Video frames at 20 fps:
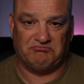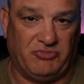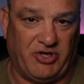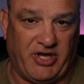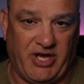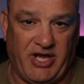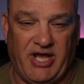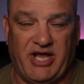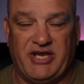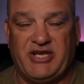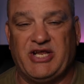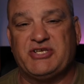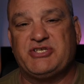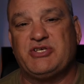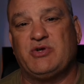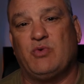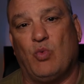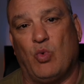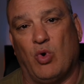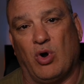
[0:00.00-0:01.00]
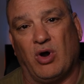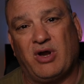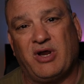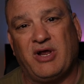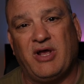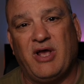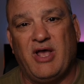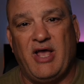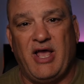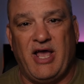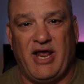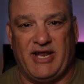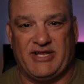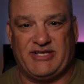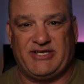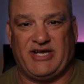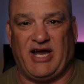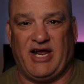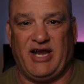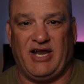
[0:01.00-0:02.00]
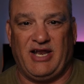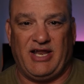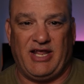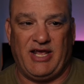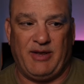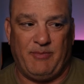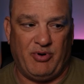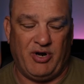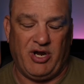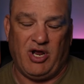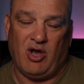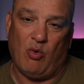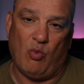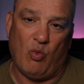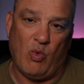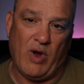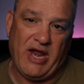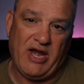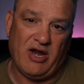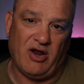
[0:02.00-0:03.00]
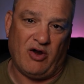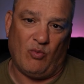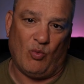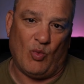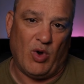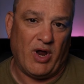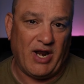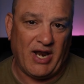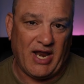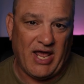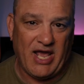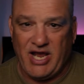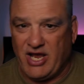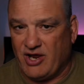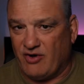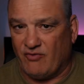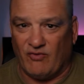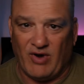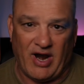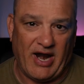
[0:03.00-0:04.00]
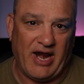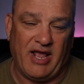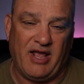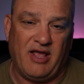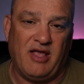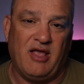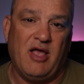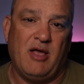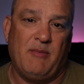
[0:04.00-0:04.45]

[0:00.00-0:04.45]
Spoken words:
Okay, it doesn't work, and it's kind of like putting a weight on one leg and running,